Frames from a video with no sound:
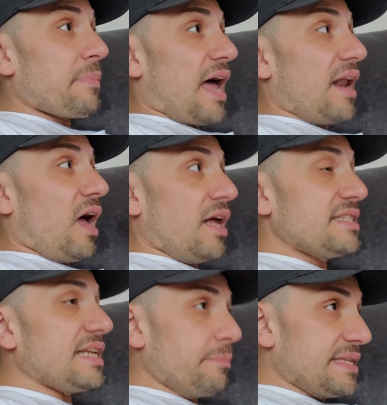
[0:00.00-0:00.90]
not
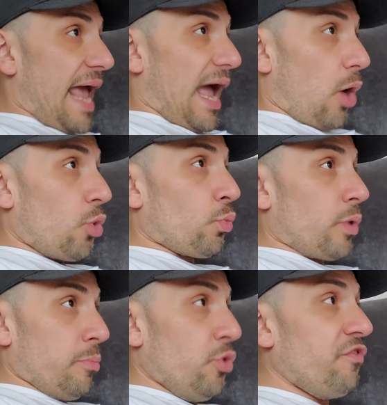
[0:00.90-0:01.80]
hunted him down,
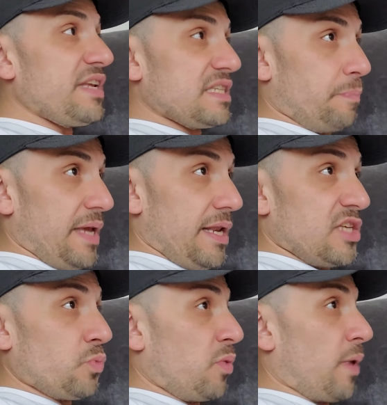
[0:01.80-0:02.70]
removed his
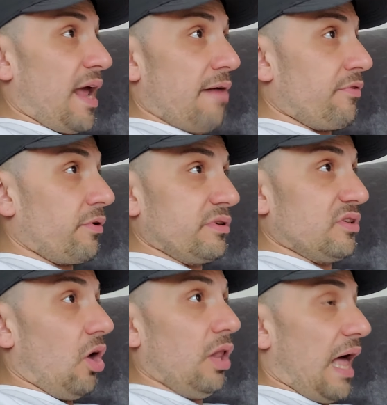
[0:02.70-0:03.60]
penis with whatever
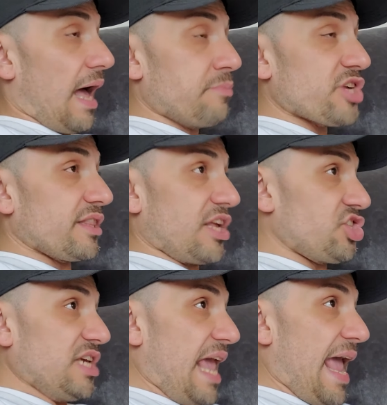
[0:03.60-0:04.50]
dull object that
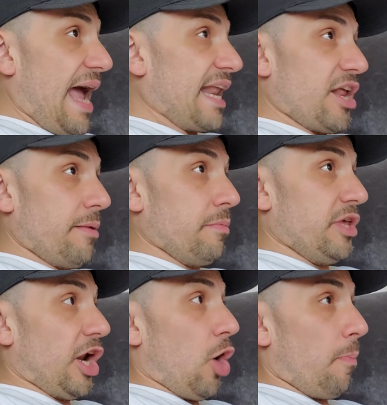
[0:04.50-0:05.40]
she can, and
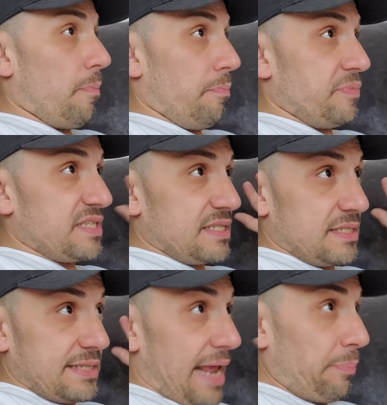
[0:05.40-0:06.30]

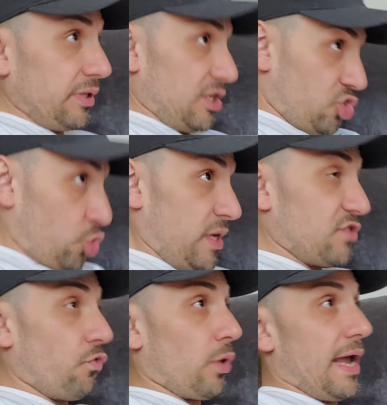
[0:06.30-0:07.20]
stapled it to his
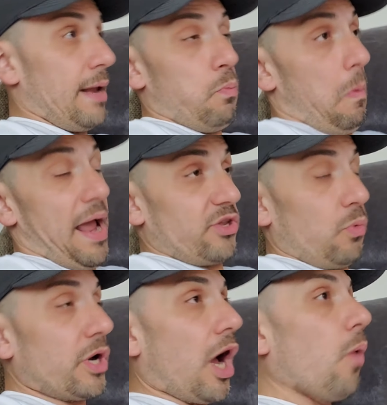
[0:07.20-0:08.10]
forehead? I
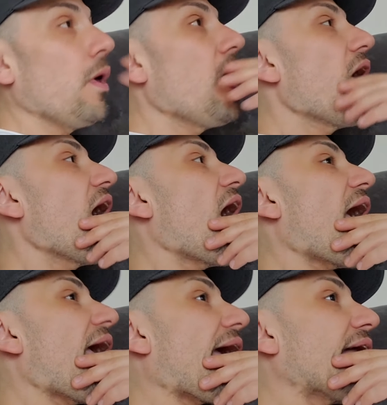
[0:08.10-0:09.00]
don't know.
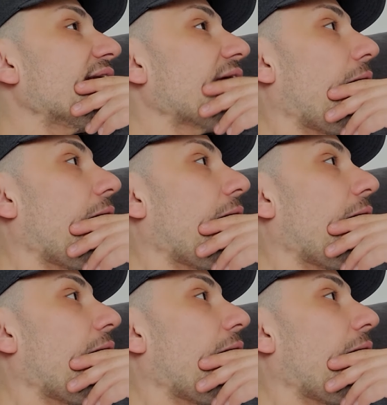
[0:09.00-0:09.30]
And